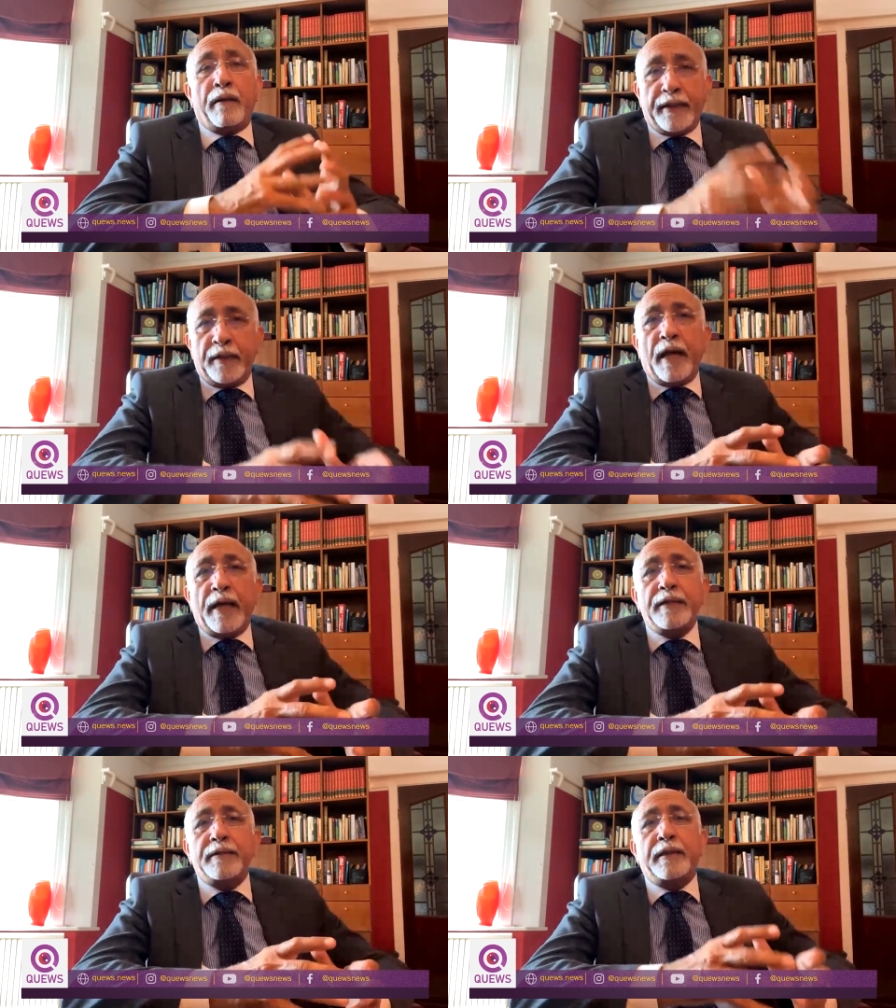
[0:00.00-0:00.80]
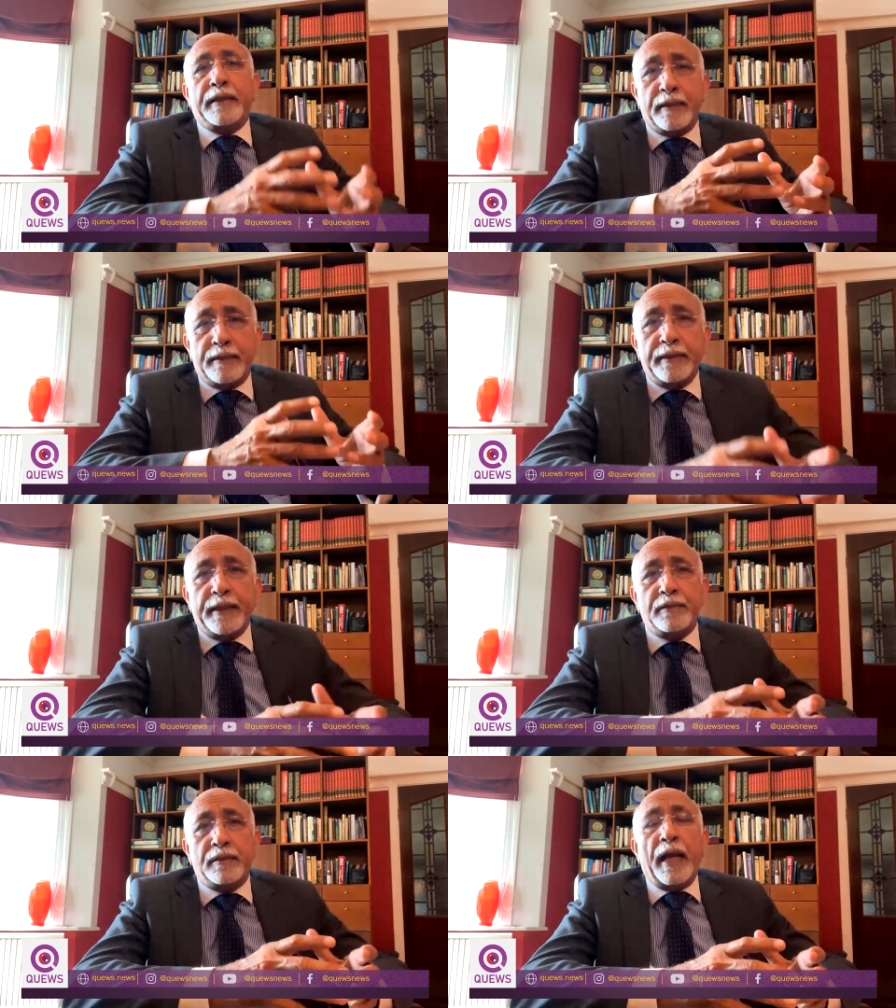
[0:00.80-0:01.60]
recognized it as a
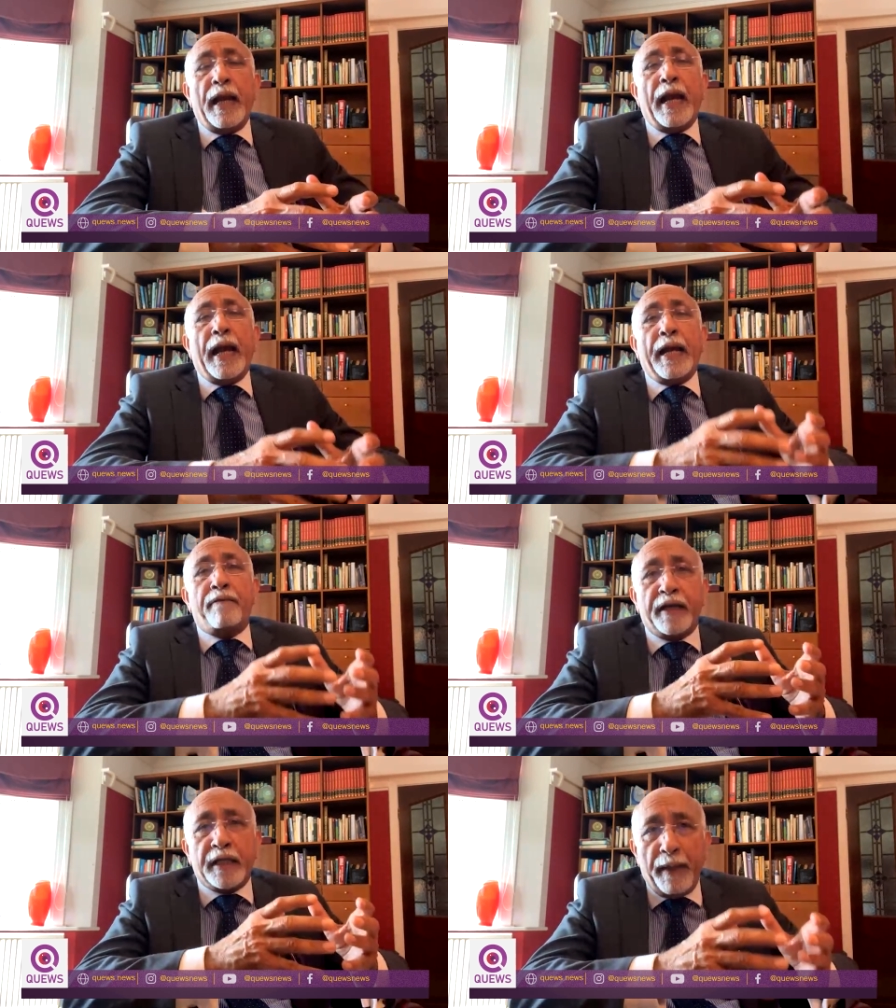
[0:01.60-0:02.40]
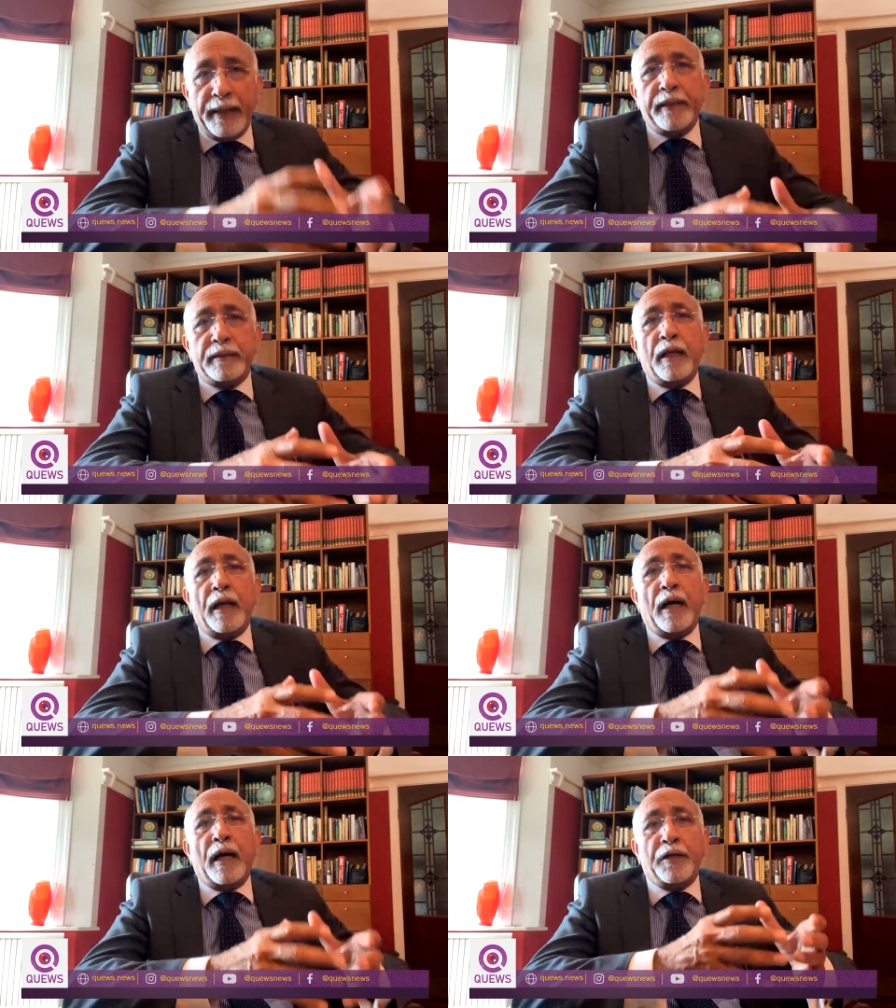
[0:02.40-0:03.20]
disease and
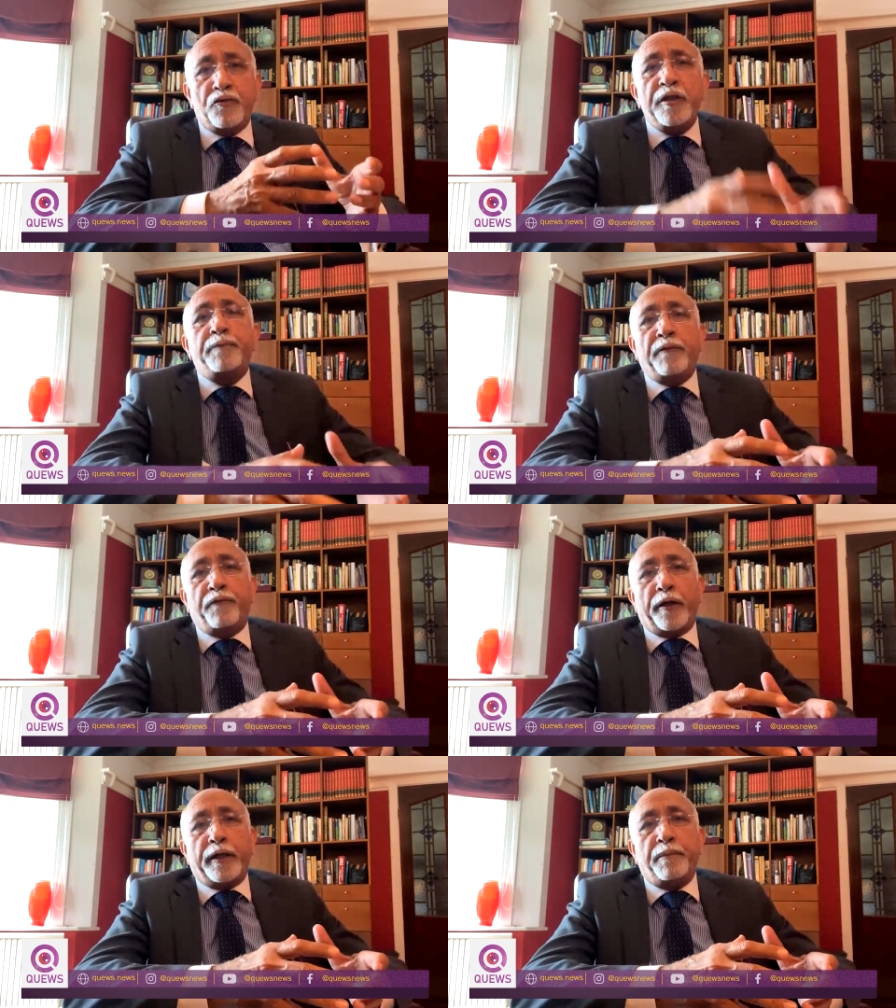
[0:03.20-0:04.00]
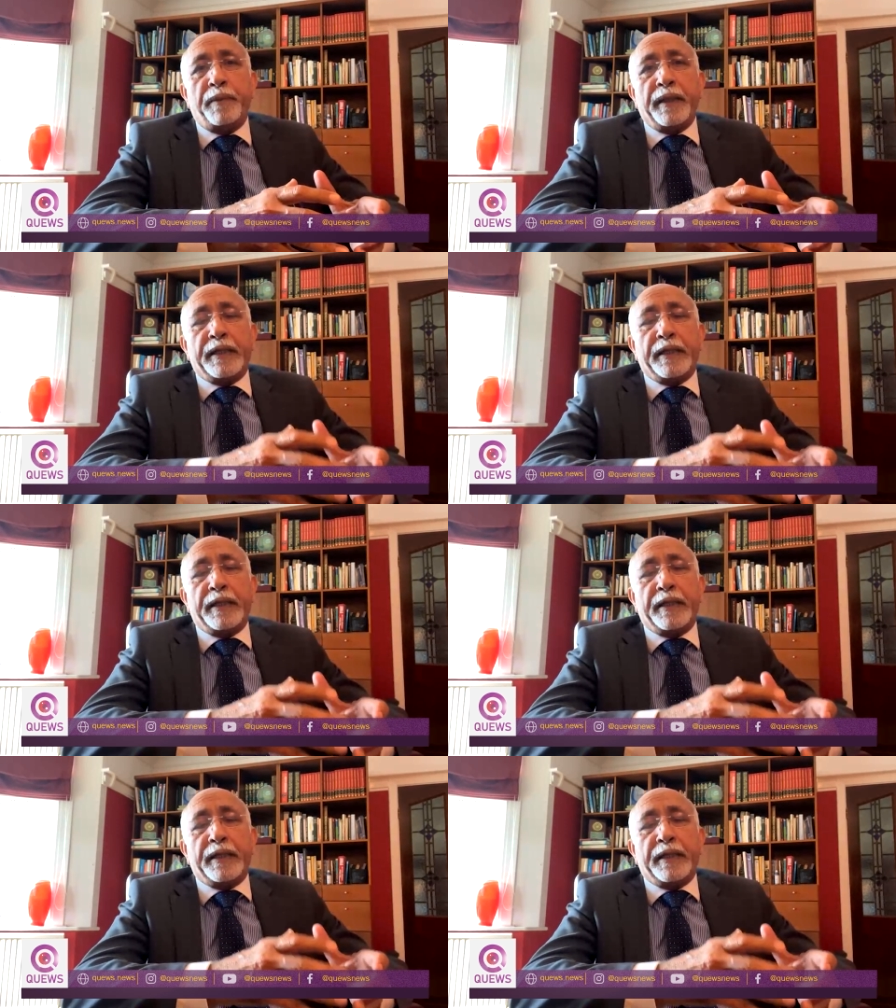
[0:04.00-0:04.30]
recommended a treatment for it,